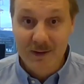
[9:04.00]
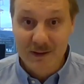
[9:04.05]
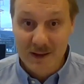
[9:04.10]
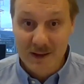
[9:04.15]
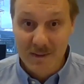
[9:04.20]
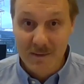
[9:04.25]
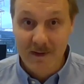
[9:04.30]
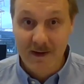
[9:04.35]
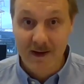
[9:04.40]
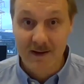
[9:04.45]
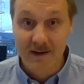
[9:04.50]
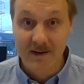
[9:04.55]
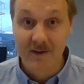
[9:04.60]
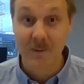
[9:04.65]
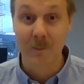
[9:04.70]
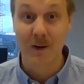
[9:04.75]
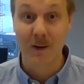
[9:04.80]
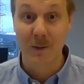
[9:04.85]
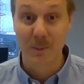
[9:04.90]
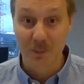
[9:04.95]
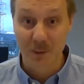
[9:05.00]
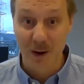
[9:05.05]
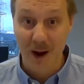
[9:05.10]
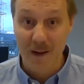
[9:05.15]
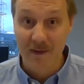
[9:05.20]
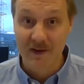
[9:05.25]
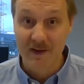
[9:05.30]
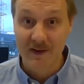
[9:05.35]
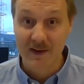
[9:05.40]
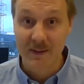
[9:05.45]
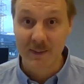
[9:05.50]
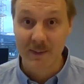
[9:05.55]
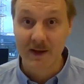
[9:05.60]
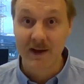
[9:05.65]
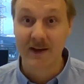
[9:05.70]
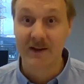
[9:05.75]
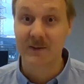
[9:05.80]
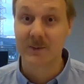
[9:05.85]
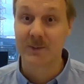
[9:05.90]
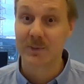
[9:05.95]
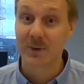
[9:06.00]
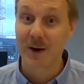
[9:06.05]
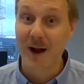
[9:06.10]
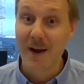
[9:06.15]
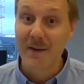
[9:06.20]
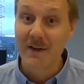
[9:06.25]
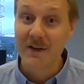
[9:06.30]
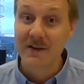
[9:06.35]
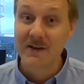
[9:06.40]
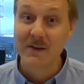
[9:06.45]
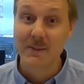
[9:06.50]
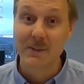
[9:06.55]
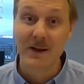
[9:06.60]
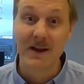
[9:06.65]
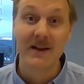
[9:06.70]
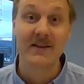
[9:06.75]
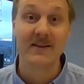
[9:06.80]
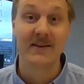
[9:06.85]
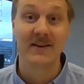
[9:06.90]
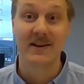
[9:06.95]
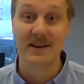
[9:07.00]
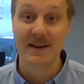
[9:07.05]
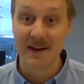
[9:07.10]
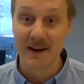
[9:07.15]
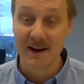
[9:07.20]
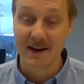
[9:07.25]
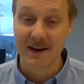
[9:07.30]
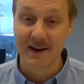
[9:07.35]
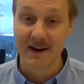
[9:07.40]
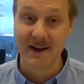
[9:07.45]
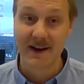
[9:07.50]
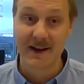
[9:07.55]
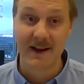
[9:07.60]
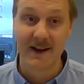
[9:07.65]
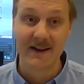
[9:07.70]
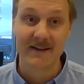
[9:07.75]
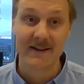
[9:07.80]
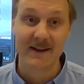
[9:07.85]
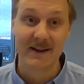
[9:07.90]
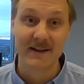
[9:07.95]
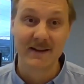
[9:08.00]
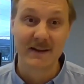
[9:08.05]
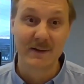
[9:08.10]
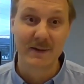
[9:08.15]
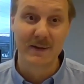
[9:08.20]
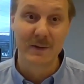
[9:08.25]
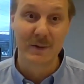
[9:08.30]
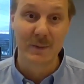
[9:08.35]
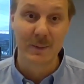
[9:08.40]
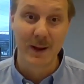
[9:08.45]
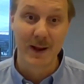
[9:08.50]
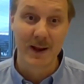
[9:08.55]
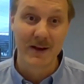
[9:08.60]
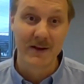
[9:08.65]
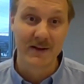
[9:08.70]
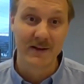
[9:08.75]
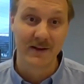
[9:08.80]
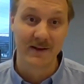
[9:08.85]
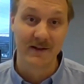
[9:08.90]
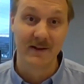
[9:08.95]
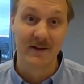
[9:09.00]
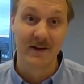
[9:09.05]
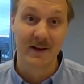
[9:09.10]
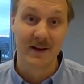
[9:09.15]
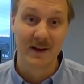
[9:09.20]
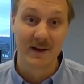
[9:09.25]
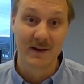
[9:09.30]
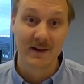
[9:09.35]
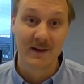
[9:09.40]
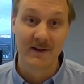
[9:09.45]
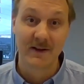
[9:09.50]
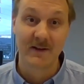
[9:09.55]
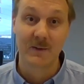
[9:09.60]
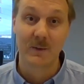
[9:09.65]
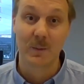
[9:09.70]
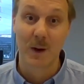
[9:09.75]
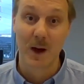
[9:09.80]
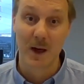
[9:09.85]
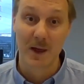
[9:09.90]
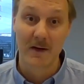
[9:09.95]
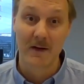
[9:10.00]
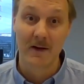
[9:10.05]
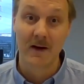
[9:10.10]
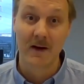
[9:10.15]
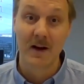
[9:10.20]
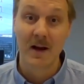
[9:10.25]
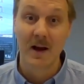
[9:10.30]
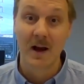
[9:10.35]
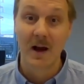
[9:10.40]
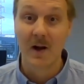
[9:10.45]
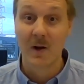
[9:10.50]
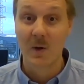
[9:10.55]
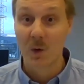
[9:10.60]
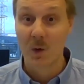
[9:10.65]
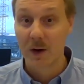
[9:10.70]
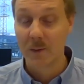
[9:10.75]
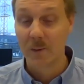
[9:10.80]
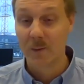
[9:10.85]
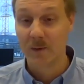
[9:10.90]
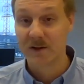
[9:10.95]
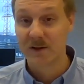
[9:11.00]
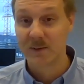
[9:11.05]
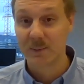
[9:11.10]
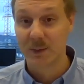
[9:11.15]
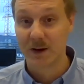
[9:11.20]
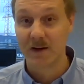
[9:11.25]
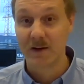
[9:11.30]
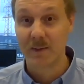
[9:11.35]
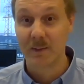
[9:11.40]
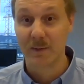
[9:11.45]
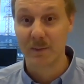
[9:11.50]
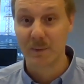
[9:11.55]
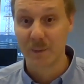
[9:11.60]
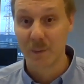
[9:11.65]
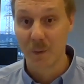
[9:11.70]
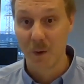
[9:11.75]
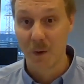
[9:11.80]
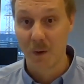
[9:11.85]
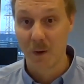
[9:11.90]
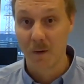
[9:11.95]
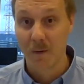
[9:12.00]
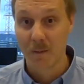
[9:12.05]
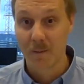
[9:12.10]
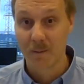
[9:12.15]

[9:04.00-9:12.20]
achieve this with privacy because privacy means not leaking sensitive information, such as whether a coin was spent before.